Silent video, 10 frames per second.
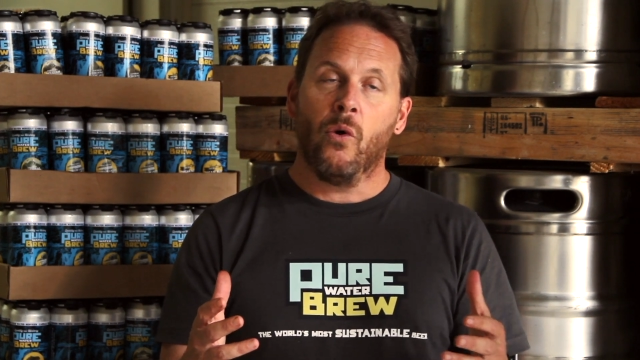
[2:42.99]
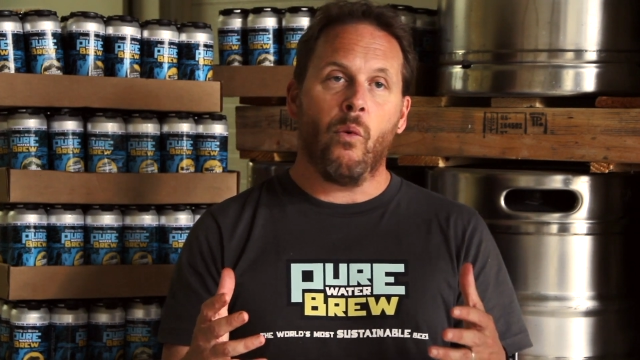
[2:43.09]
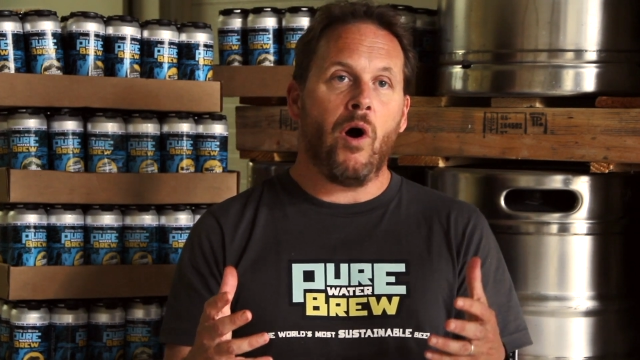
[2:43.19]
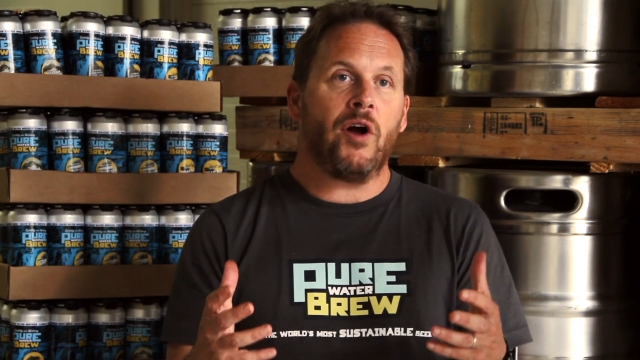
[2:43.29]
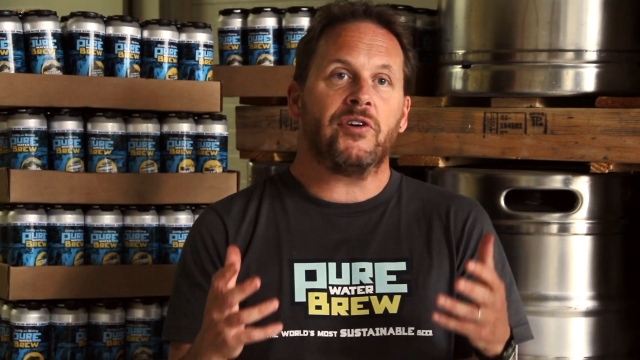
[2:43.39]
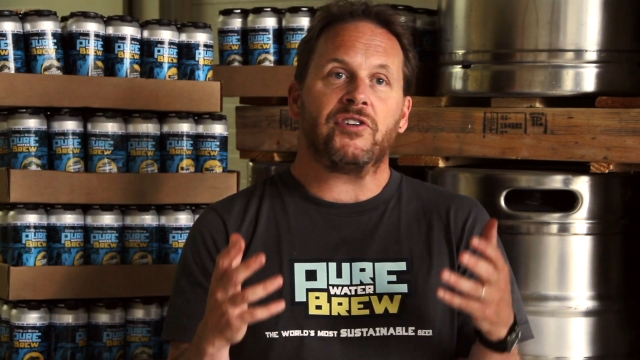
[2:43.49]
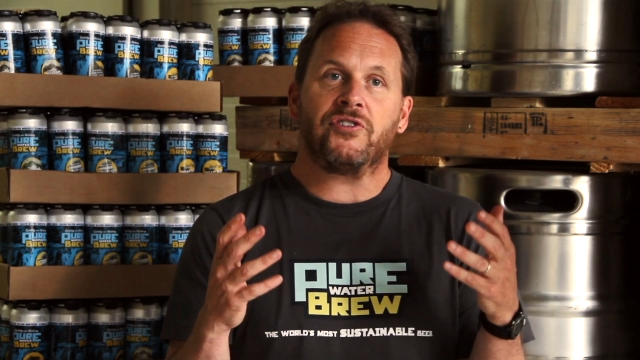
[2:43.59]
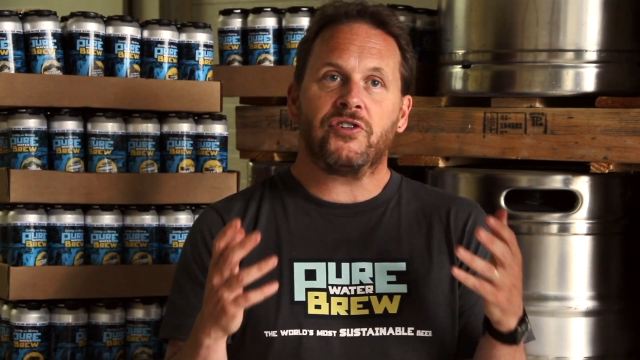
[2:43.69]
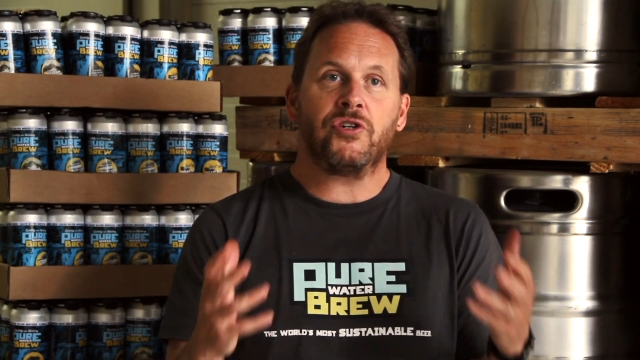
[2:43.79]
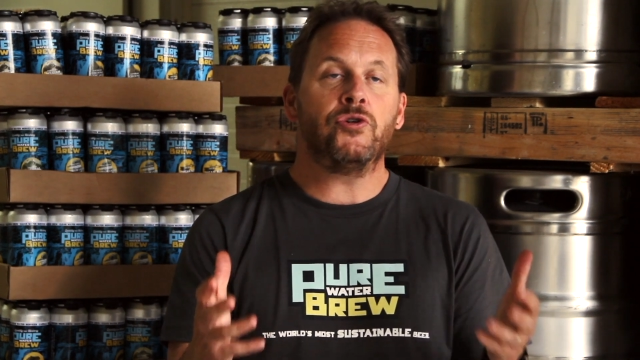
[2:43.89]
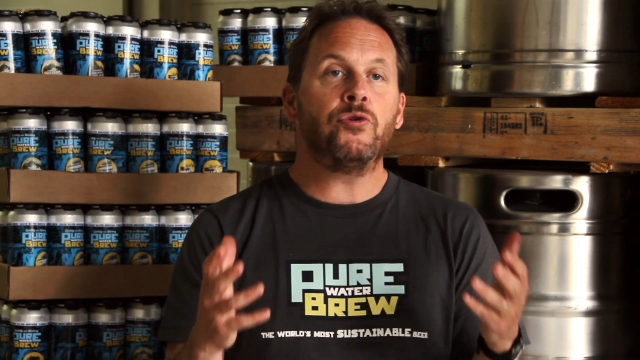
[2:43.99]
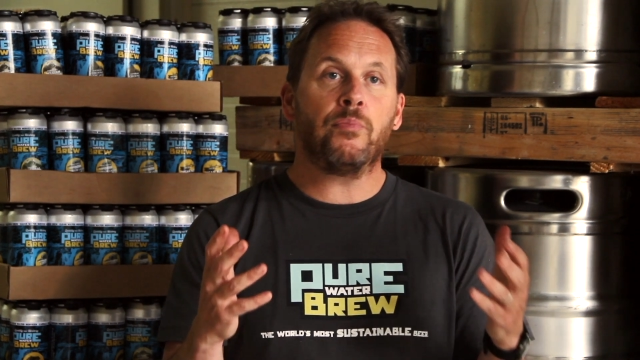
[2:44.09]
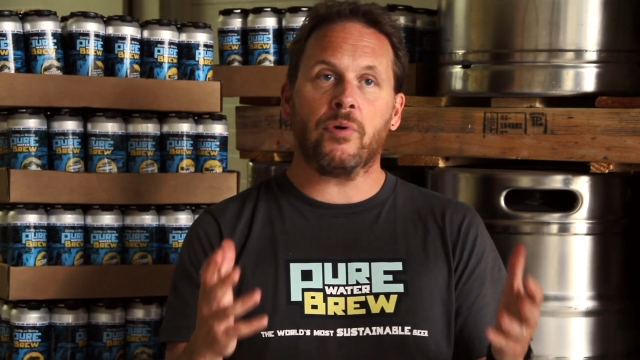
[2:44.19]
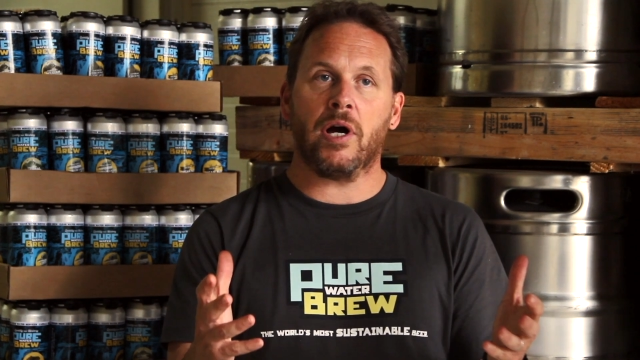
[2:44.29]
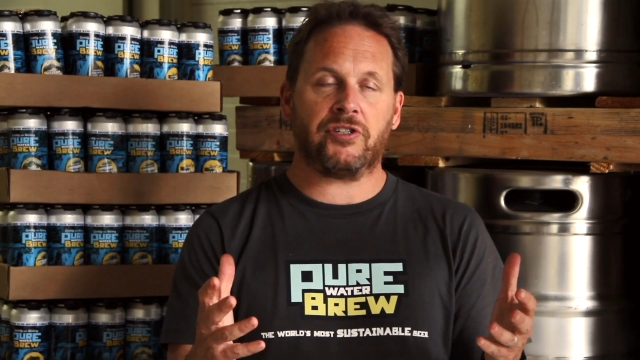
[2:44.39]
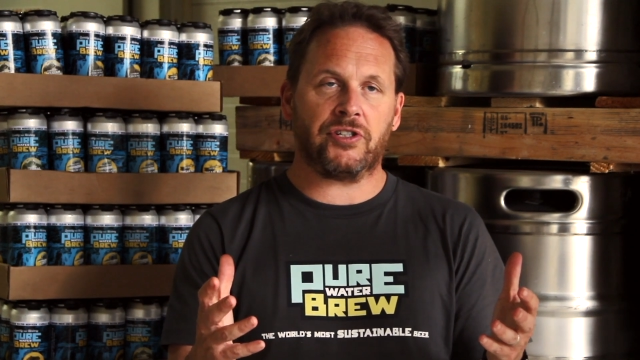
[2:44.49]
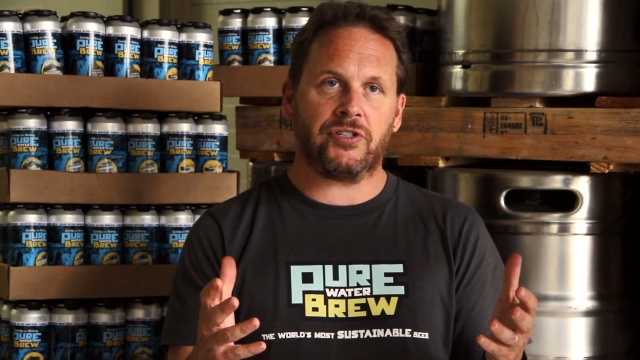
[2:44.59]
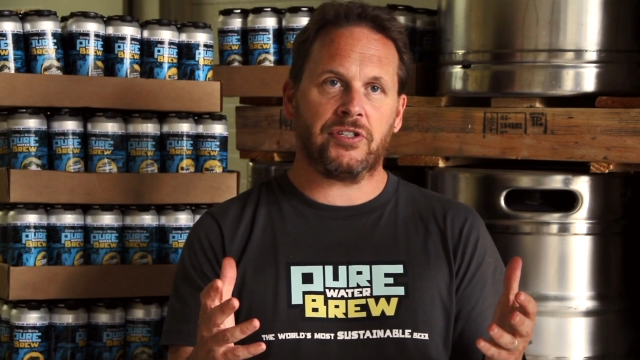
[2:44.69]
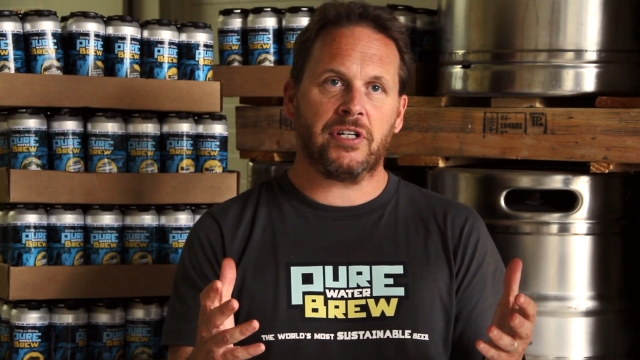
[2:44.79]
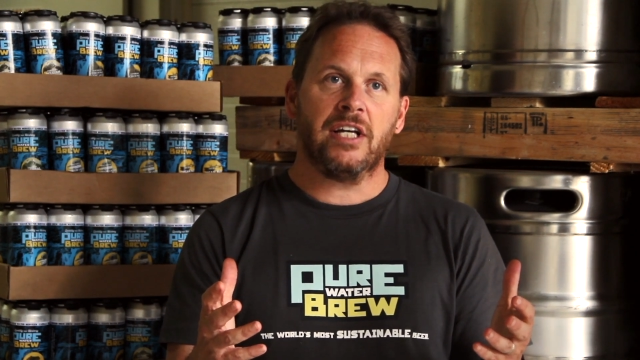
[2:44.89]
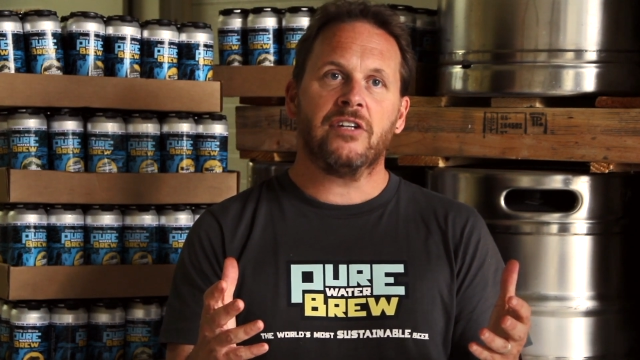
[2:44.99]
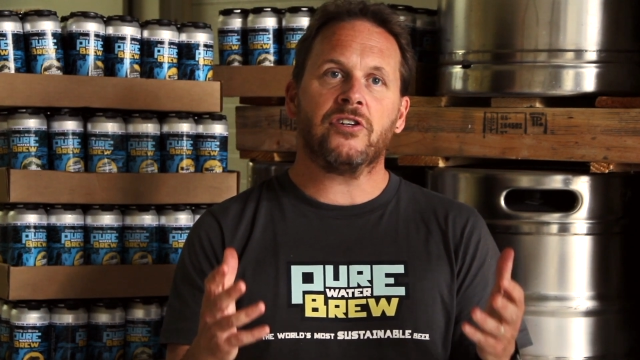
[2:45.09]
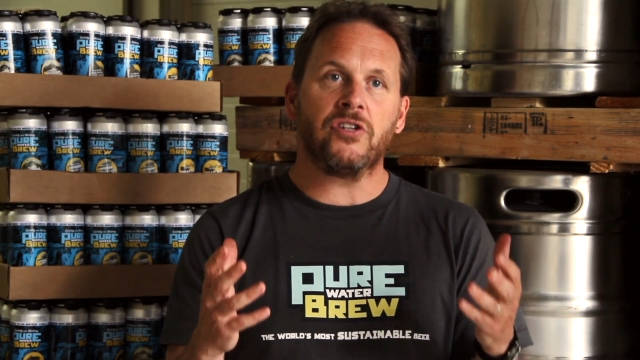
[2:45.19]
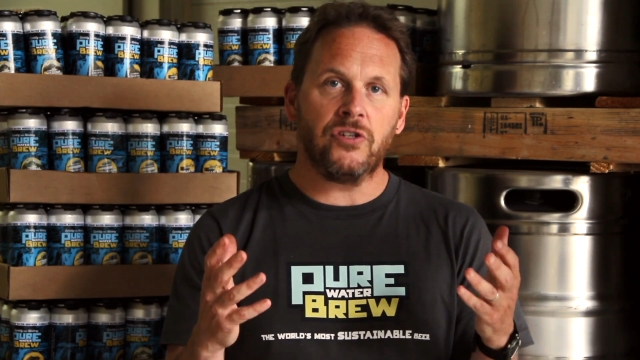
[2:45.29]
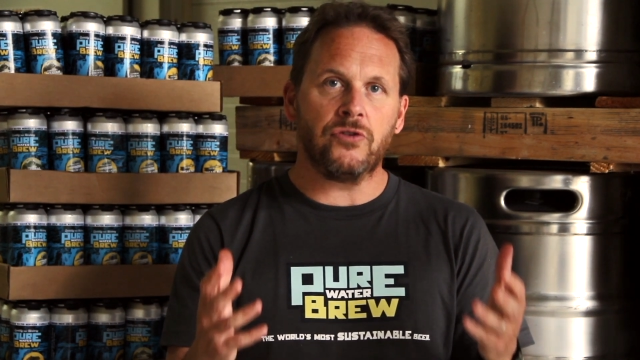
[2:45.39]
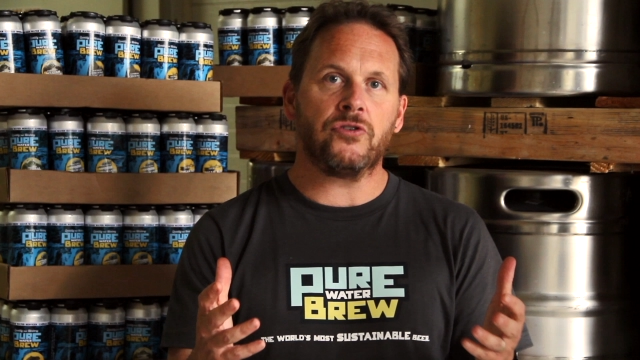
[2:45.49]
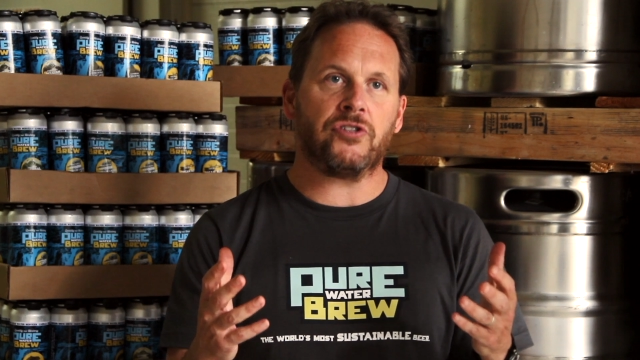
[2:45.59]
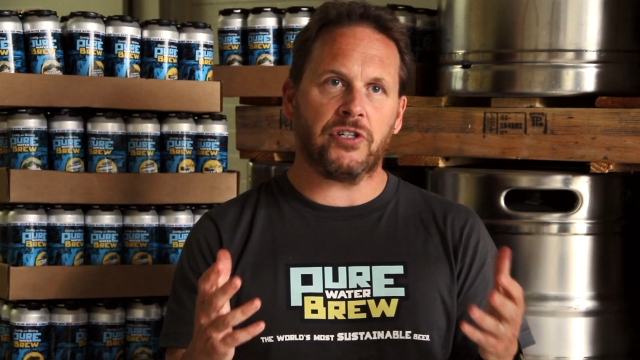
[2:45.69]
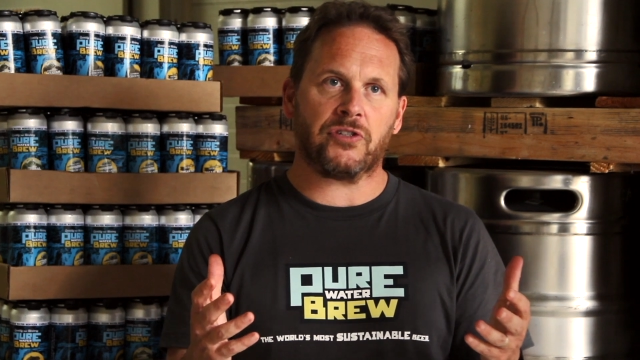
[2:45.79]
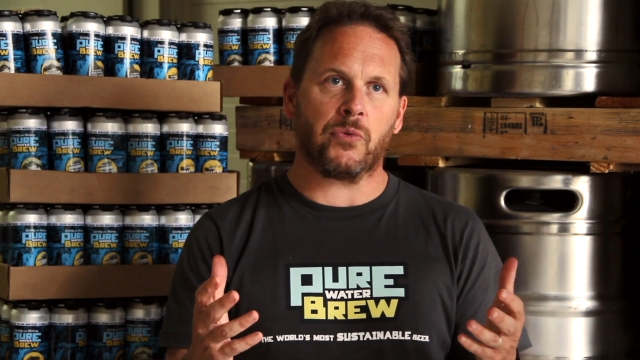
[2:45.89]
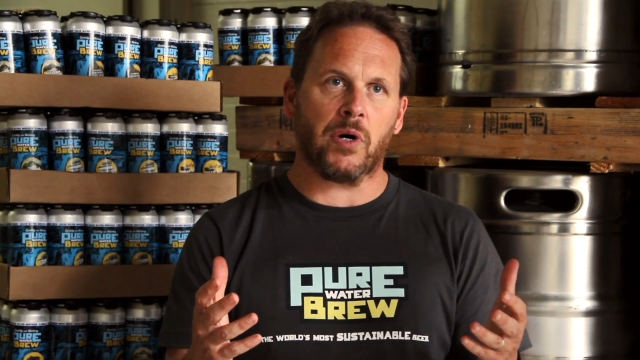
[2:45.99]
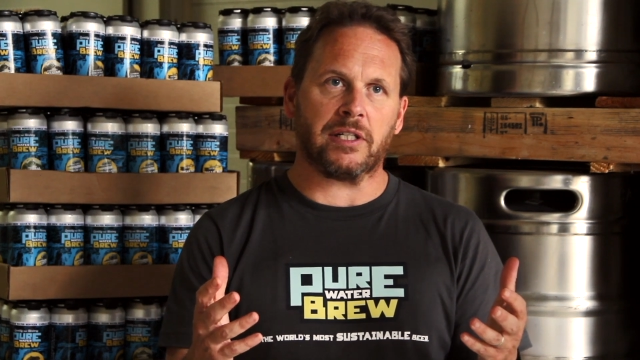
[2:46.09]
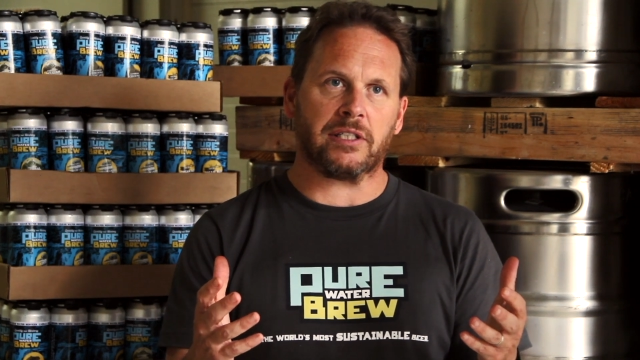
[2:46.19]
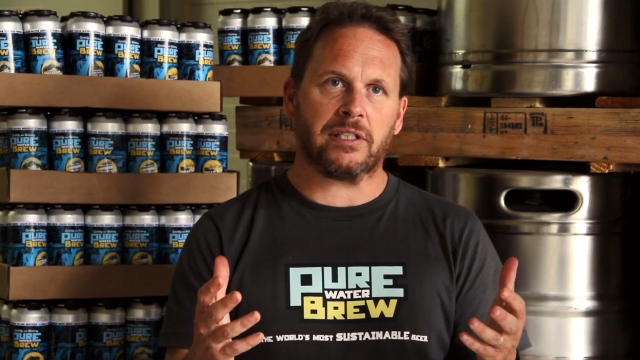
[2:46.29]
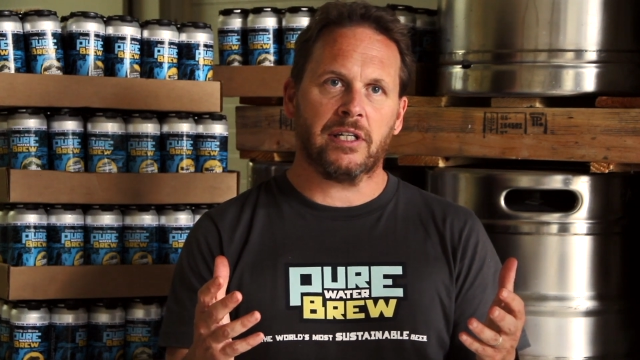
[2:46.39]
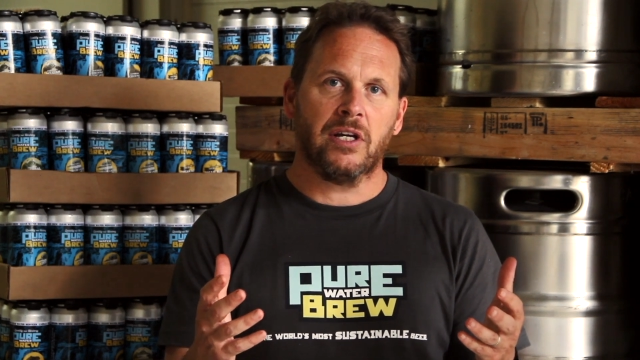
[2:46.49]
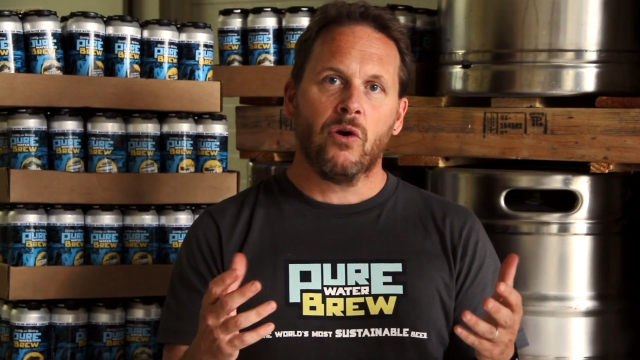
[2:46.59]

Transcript: Water is too precious to use just once.